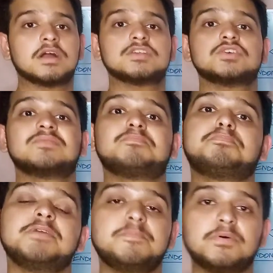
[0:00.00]
So
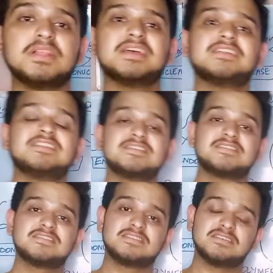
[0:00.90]
people in this
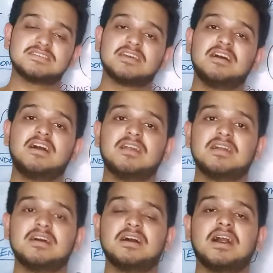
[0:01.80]
disease are
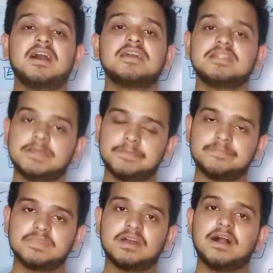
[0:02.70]

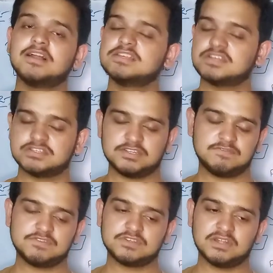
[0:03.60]
highly
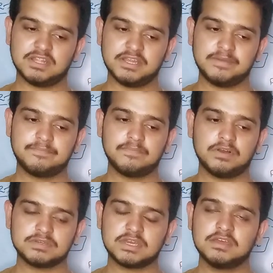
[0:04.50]
sensitive to sunlight.
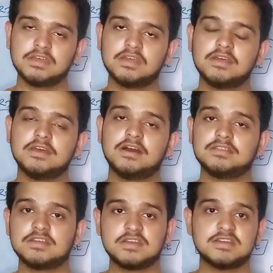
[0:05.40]
Okay, and
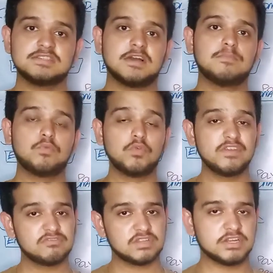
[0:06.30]
there is a
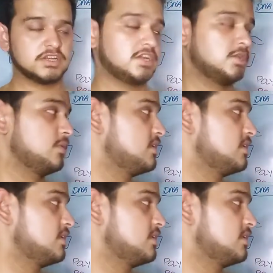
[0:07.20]
movie related to